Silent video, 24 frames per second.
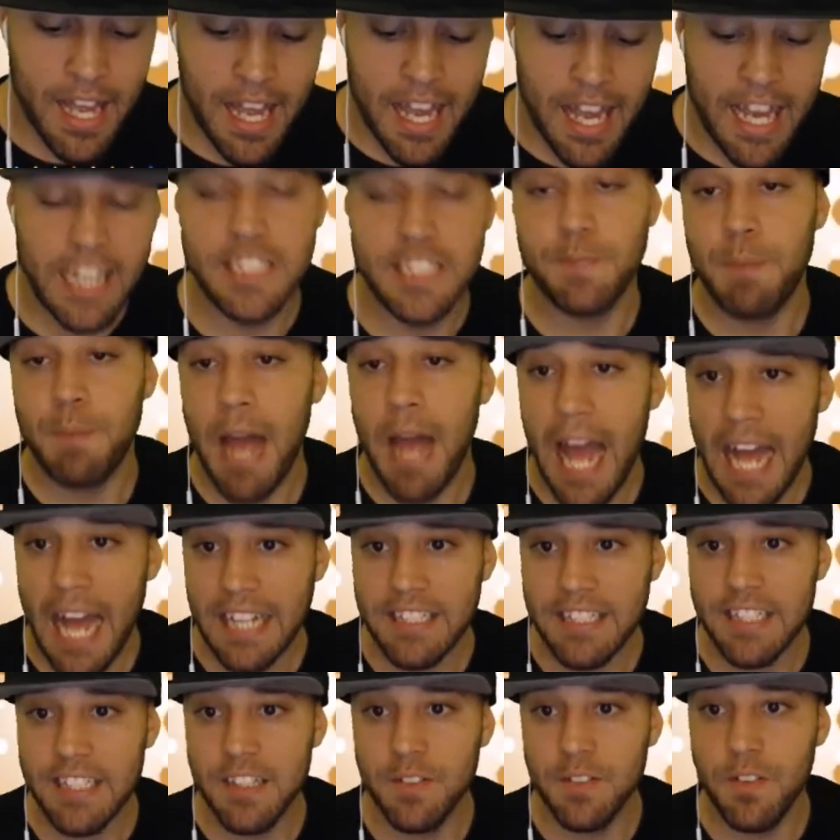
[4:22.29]
His
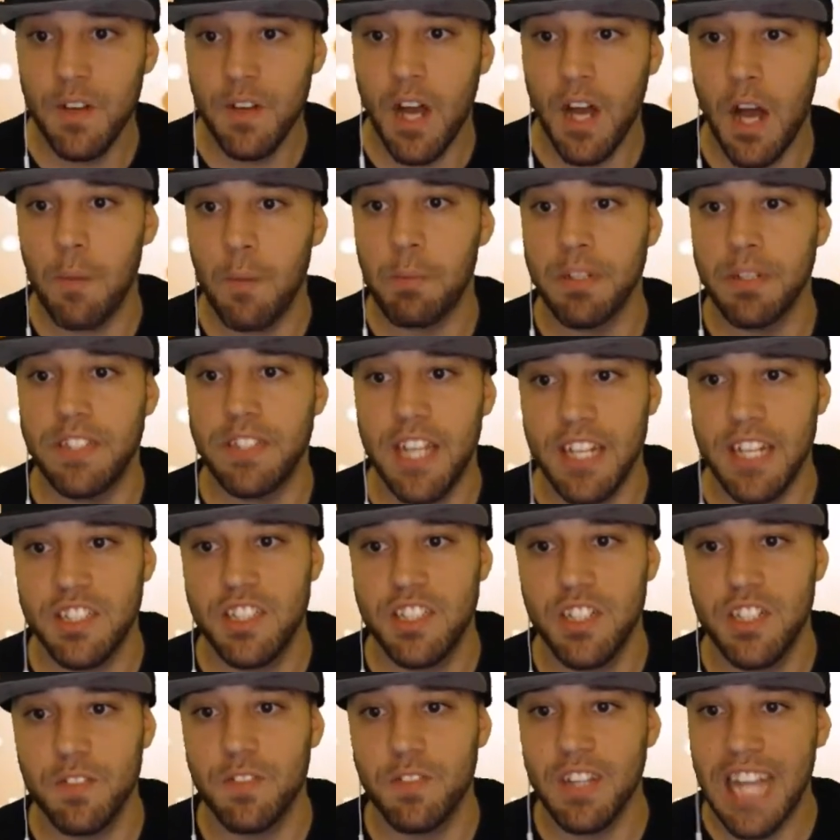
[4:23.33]
passive,
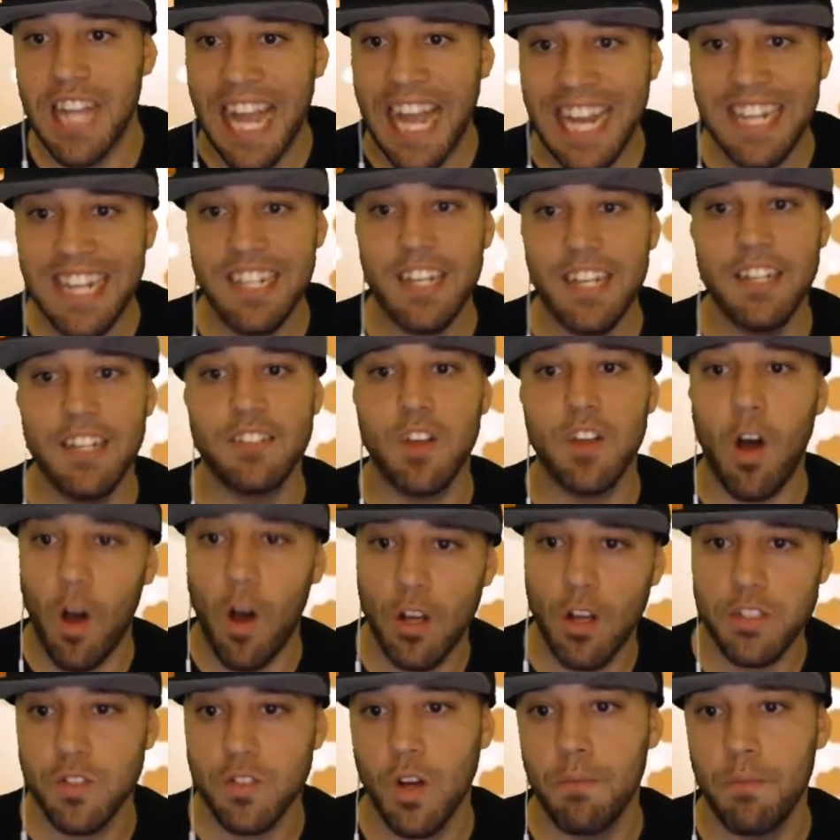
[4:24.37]
Protection of Light, is
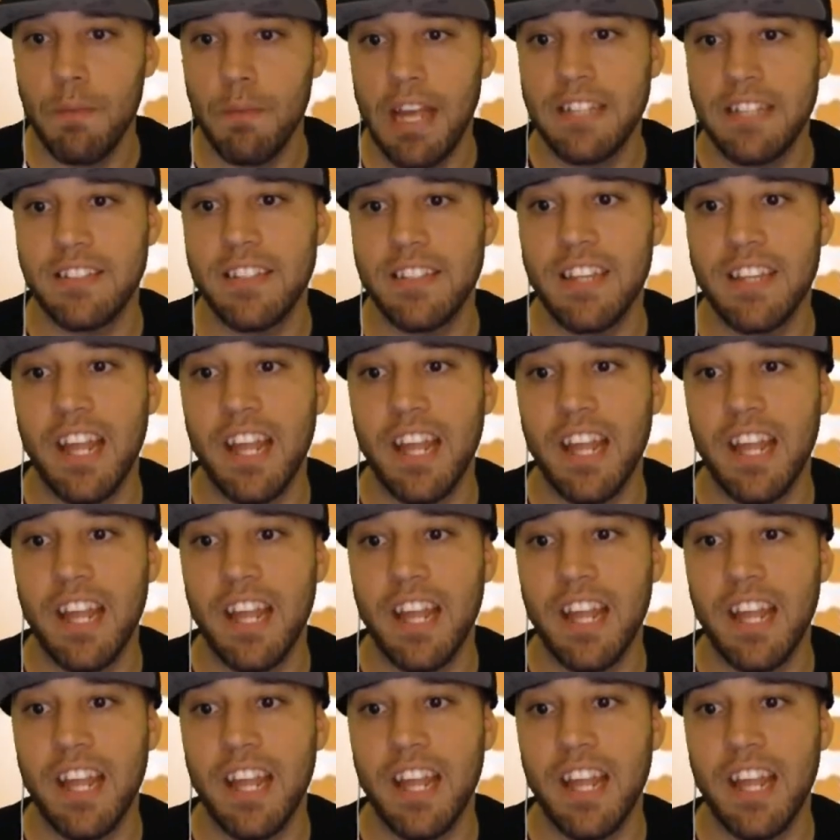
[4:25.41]
also amazing.